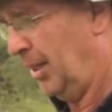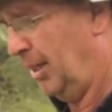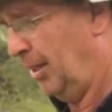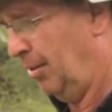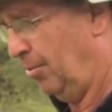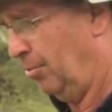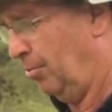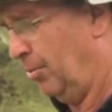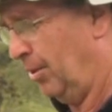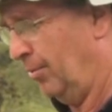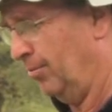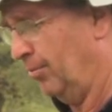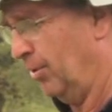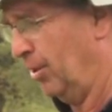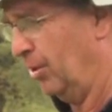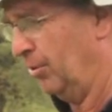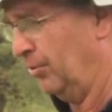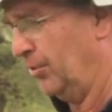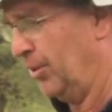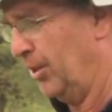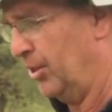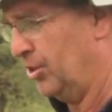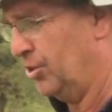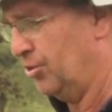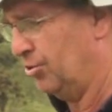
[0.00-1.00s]
we've
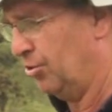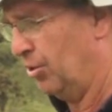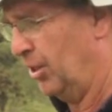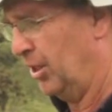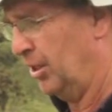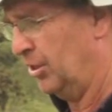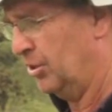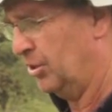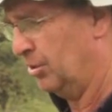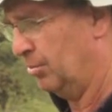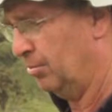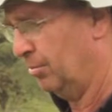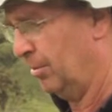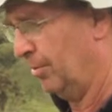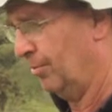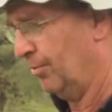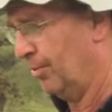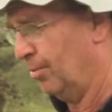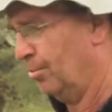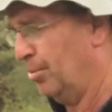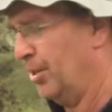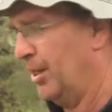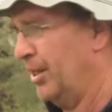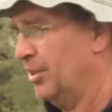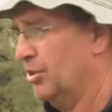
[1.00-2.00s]
logged those trees. We've
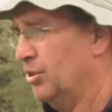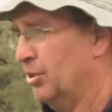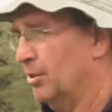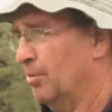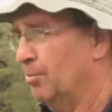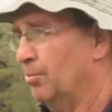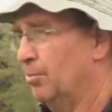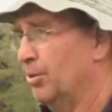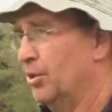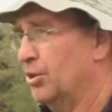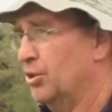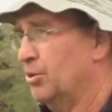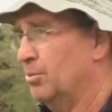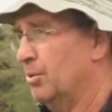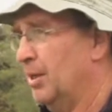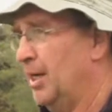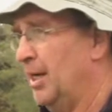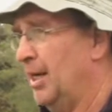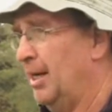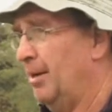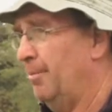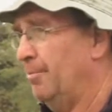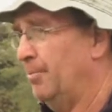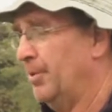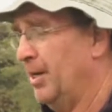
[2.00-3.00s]
replaced them with
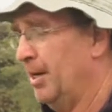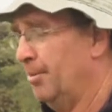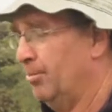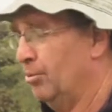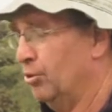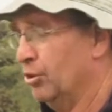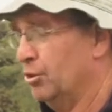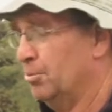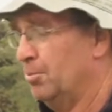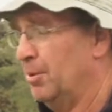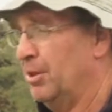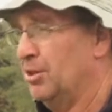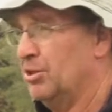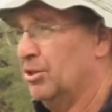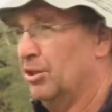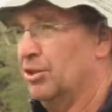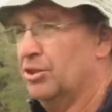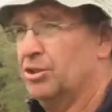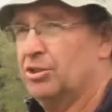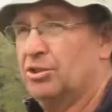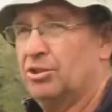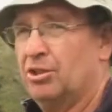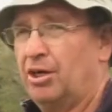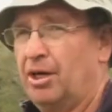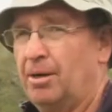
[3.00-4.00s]
a more
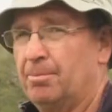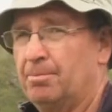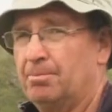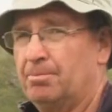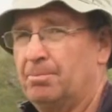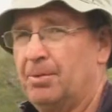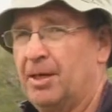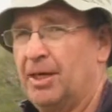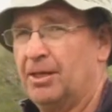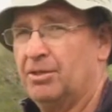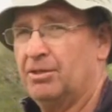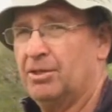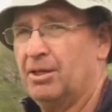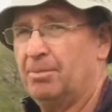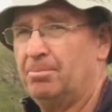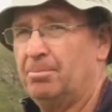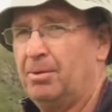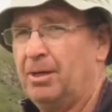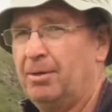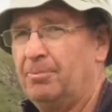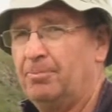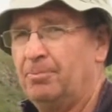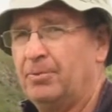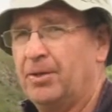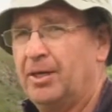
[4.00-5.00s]
specialist type
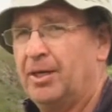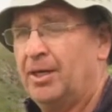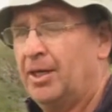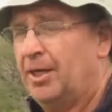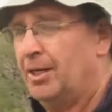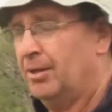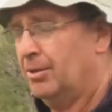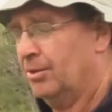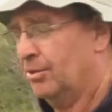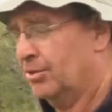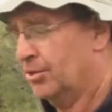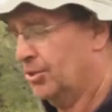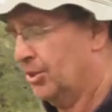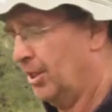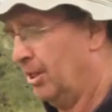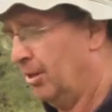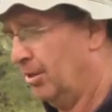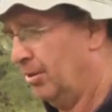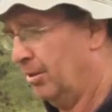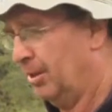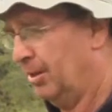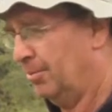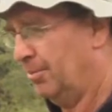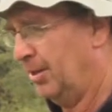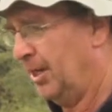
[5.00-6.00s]
timber, because
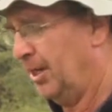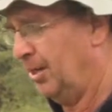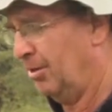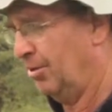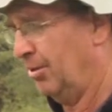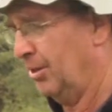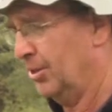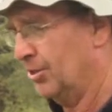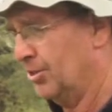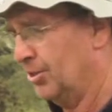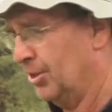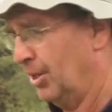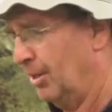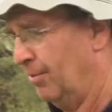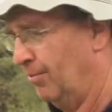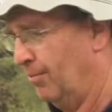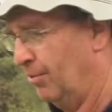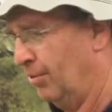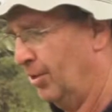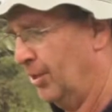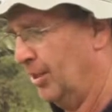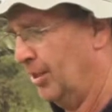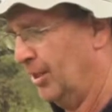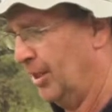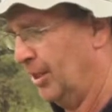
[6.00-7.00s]
they're in areas that are
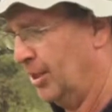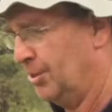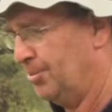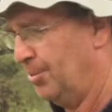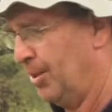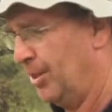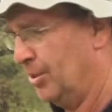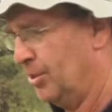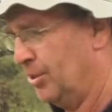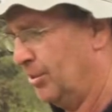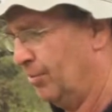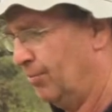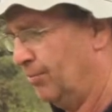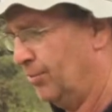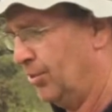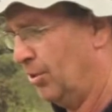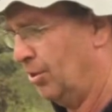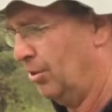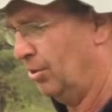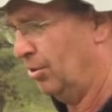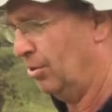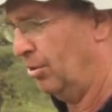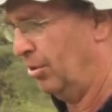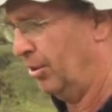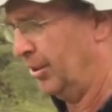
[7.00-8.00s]
very expensive
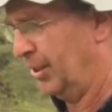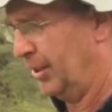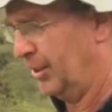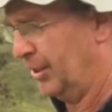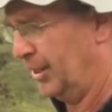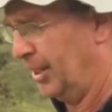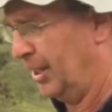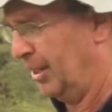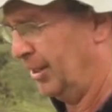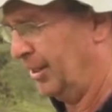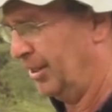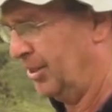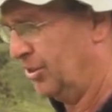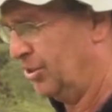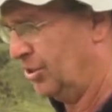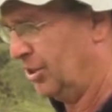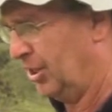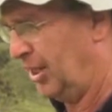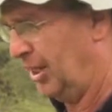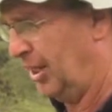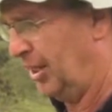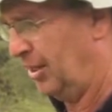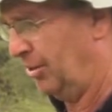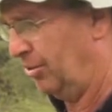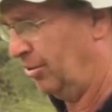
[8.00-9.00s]
to log, and gullies,
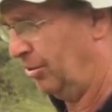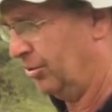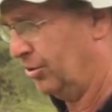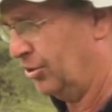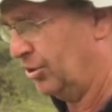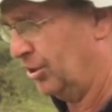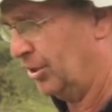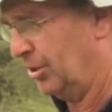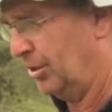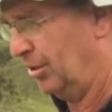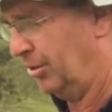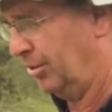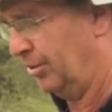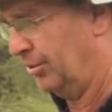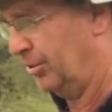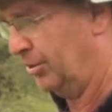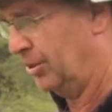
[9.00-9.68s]
and on